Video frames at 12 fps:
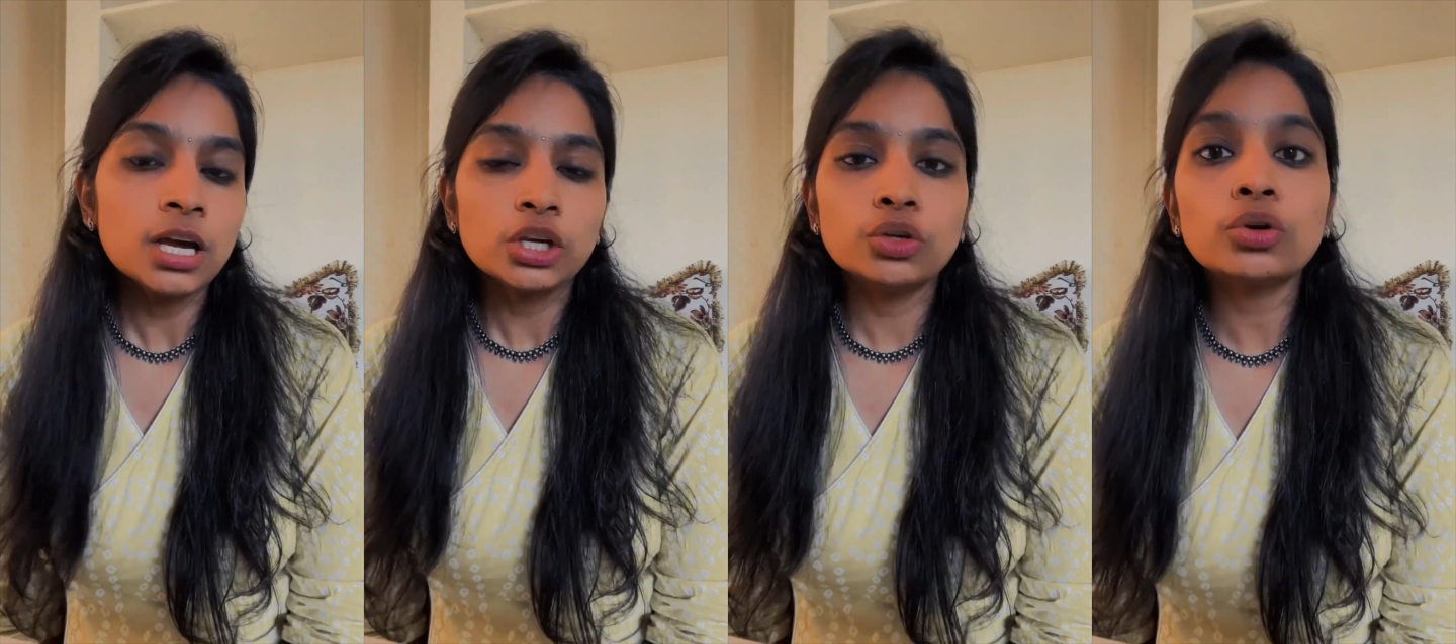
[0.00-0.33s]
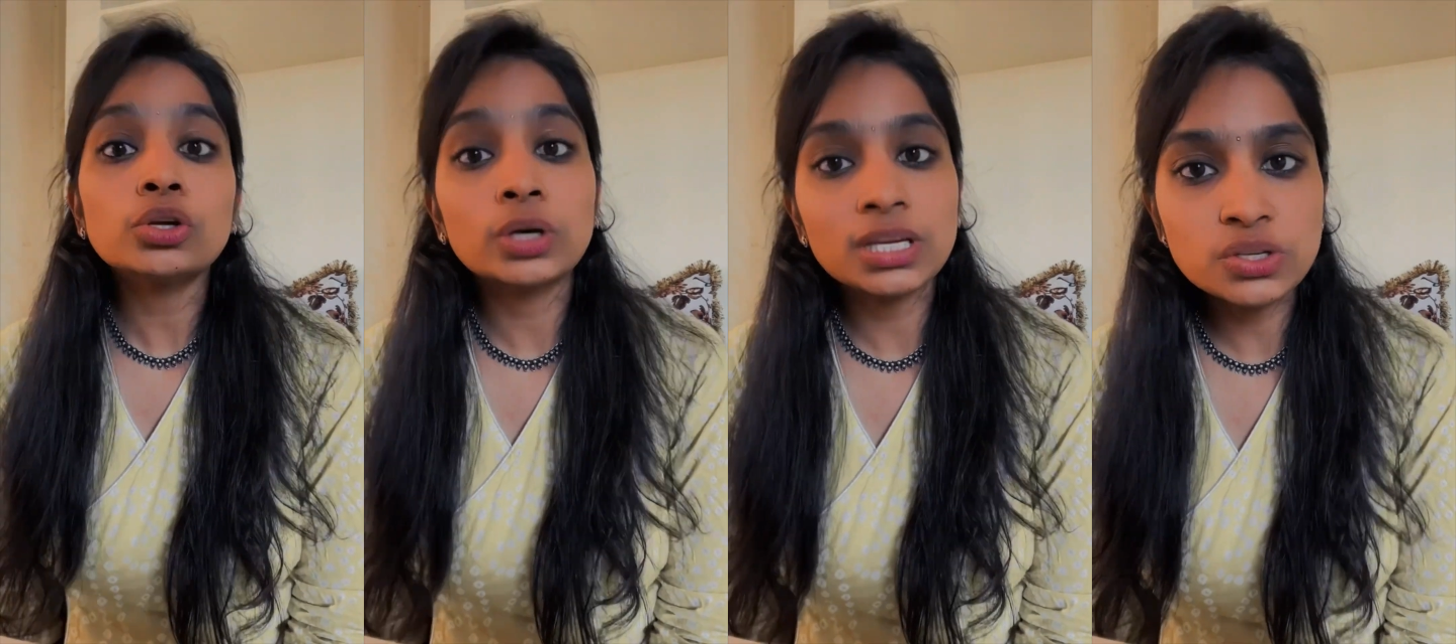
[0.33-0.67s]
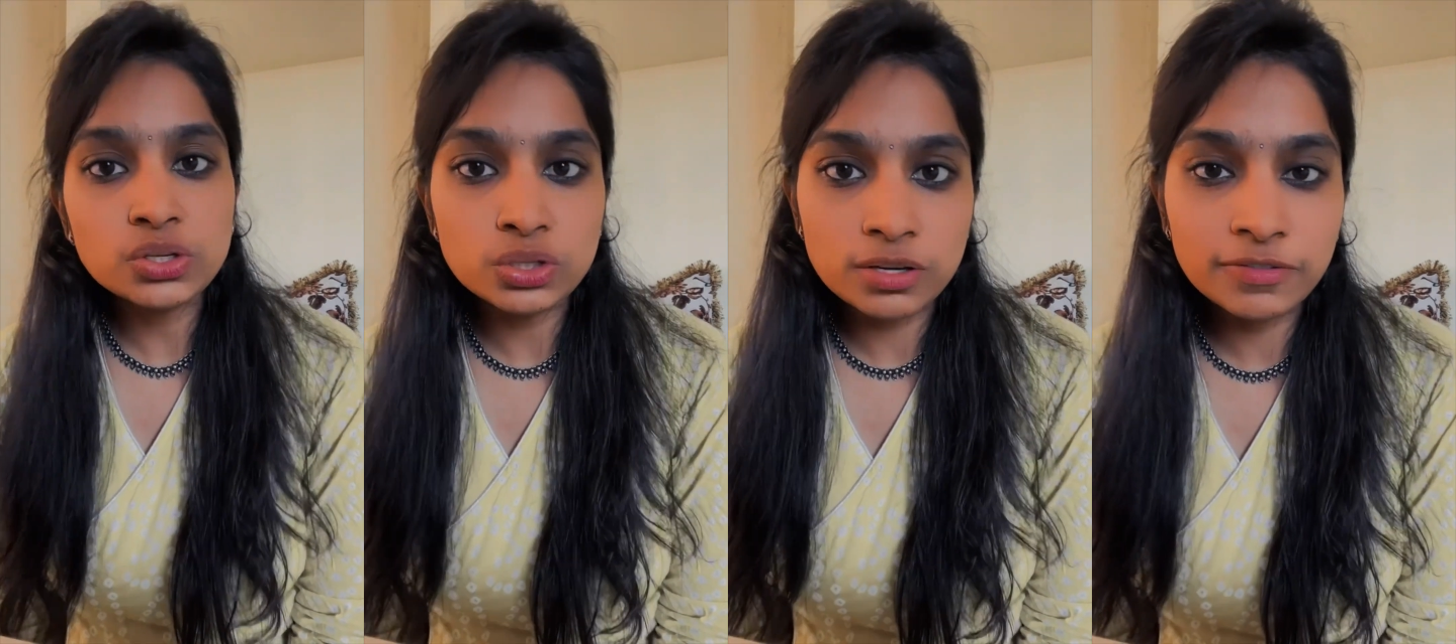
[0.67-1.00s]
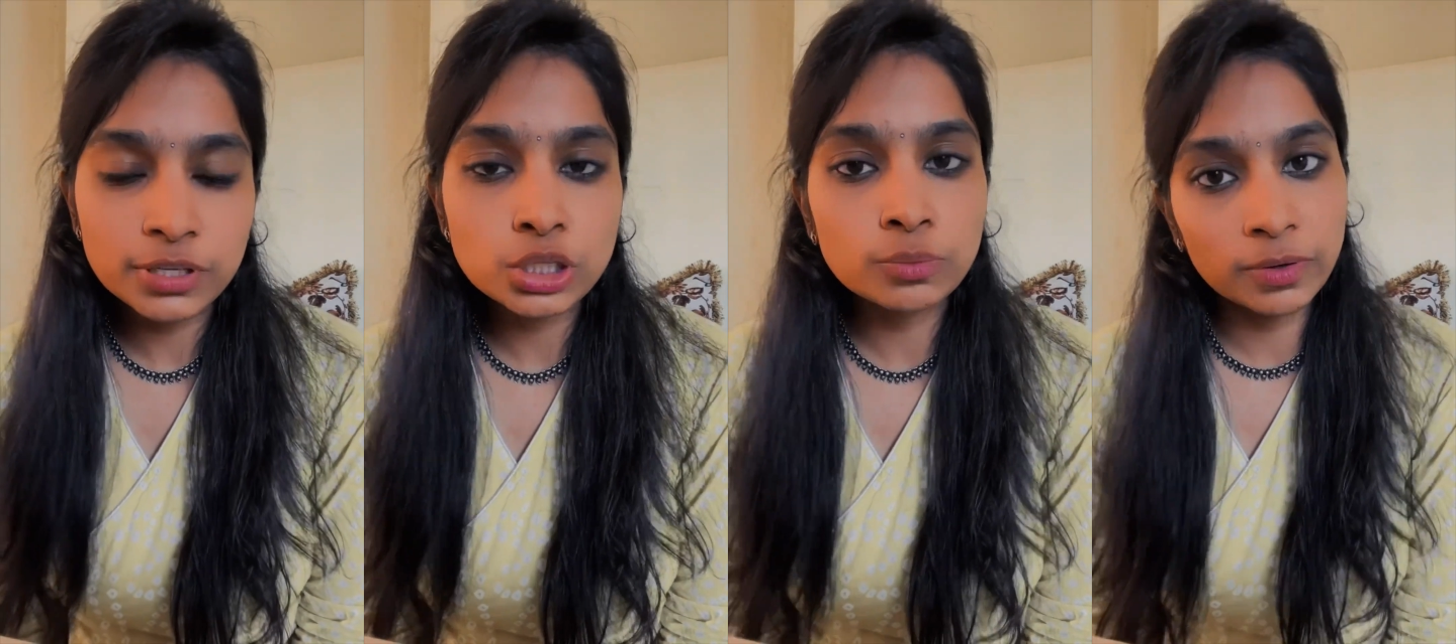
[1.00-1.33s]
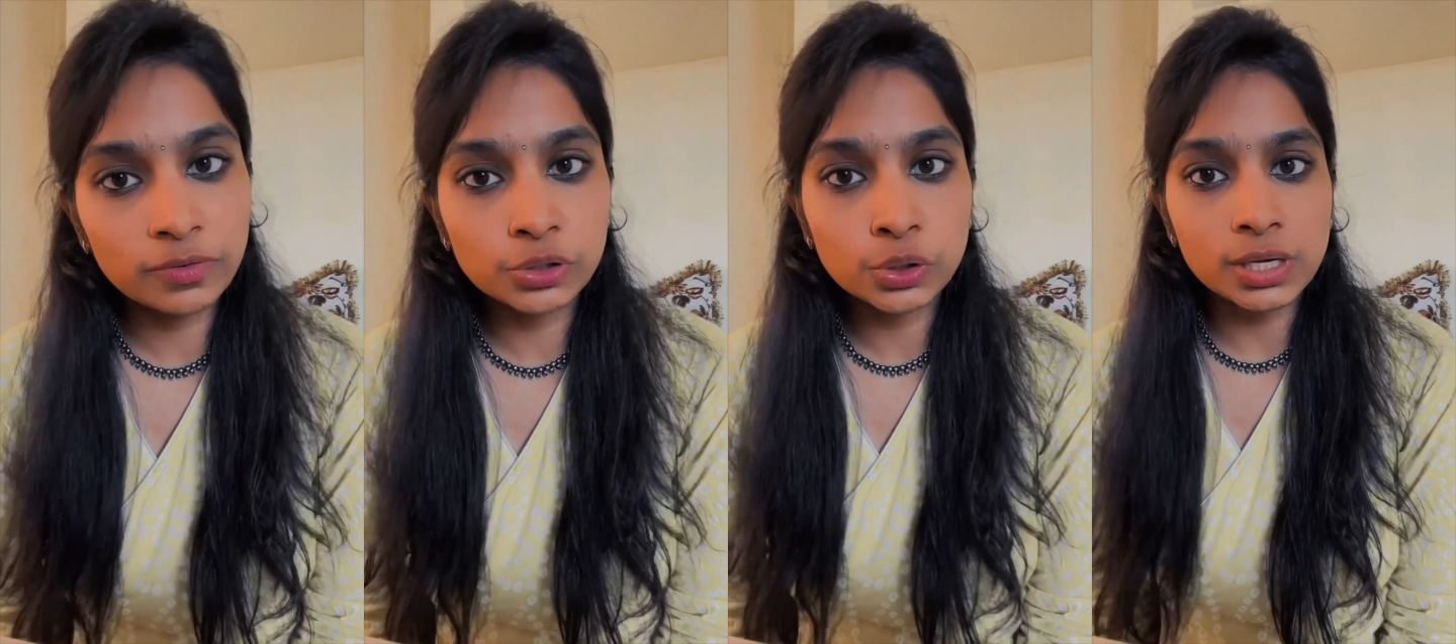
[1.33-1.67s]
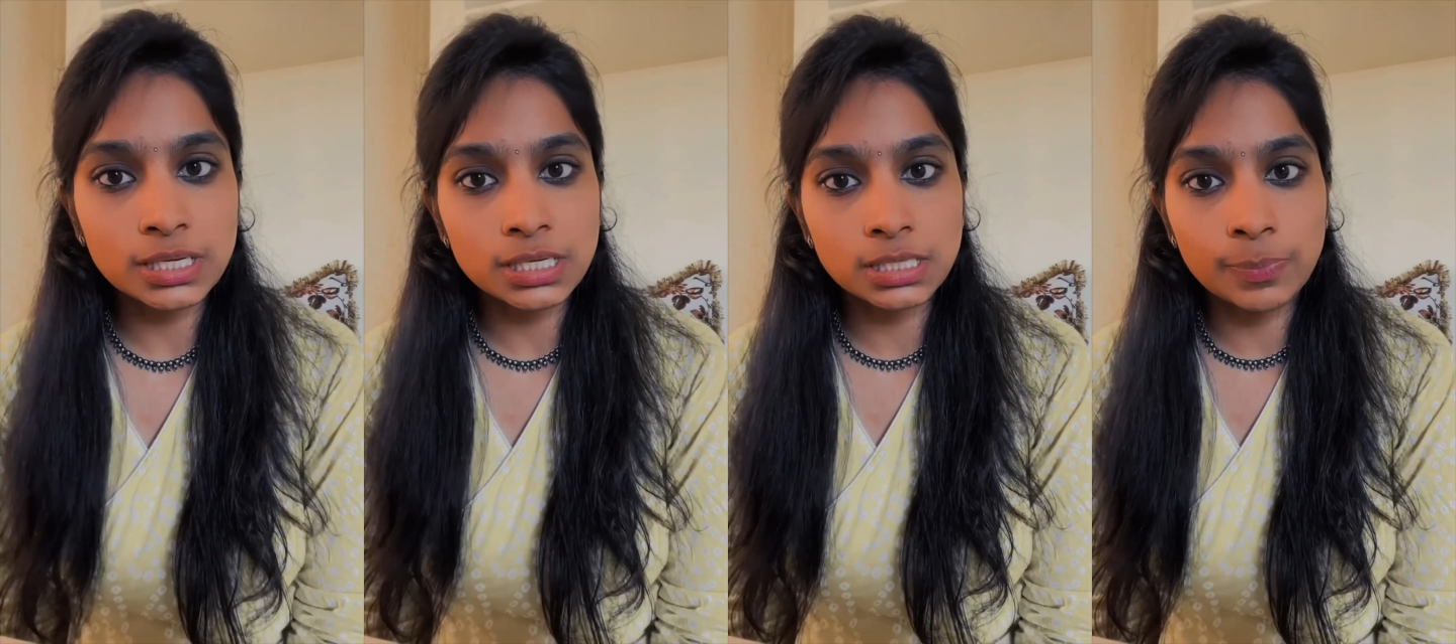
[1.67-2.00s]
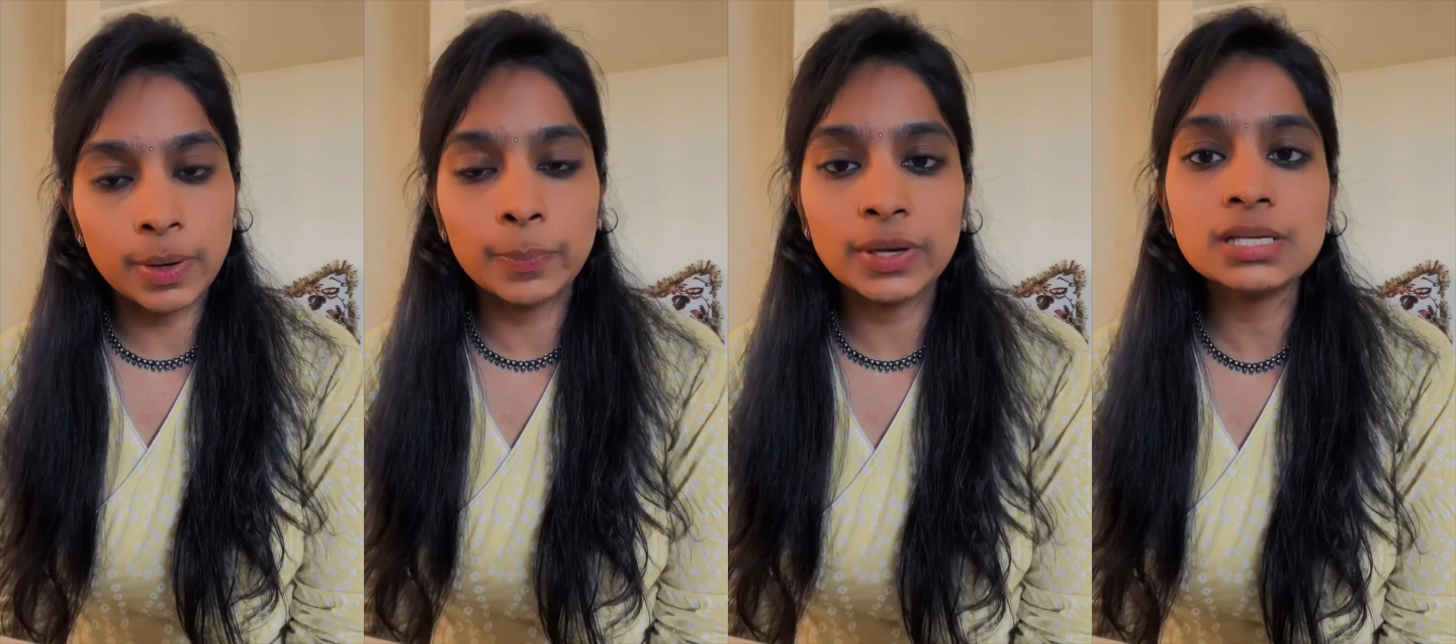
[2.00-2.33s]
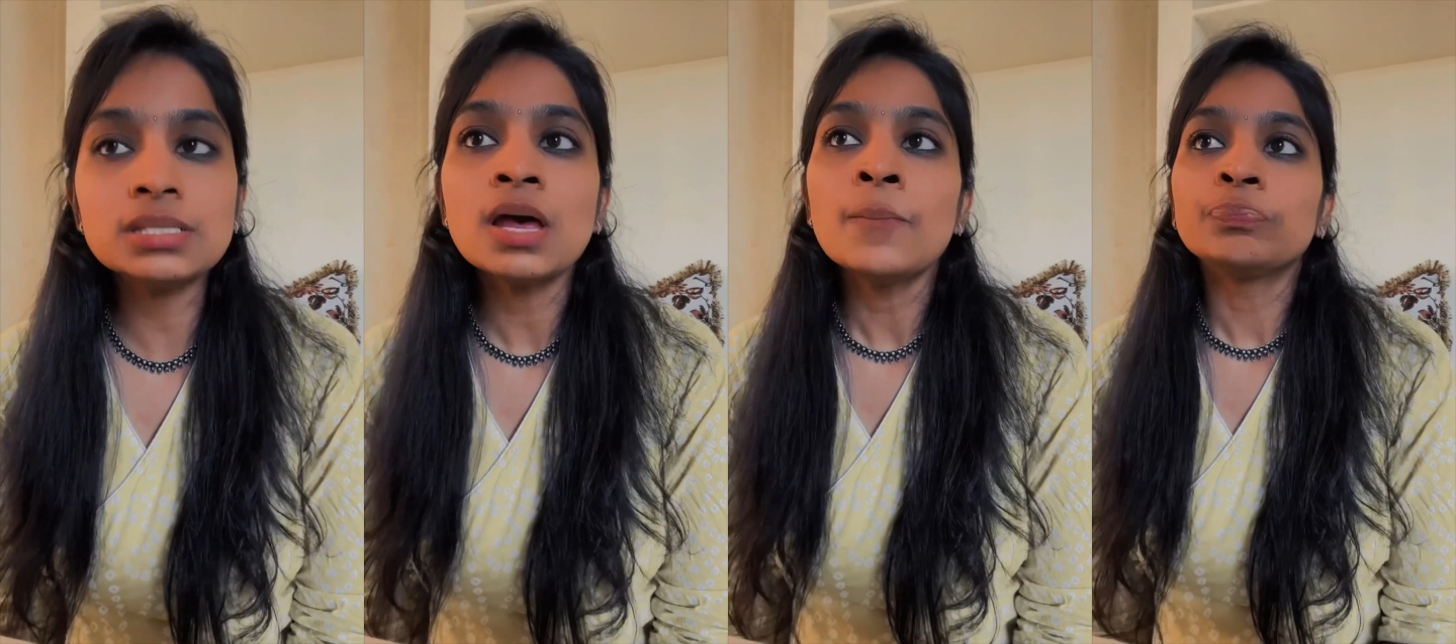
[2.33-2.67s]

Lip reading: you can just refer to before your assessment, because